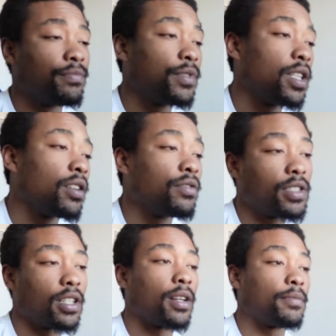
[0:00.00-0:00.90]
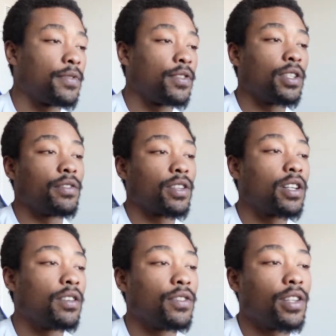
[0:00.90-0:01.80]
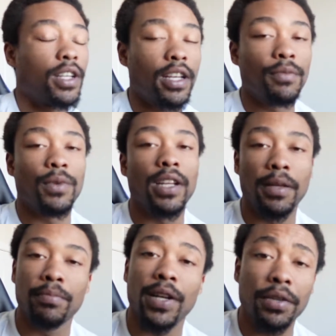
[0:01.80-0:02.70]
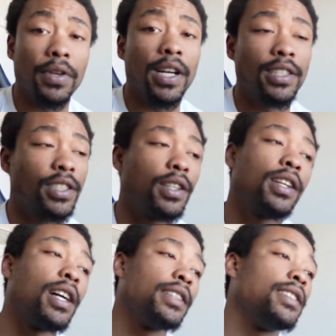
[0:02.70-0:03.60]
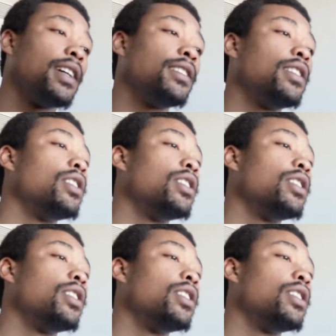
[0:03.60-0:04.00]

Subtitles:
until I'm fully recovered and want to bring you guys good content.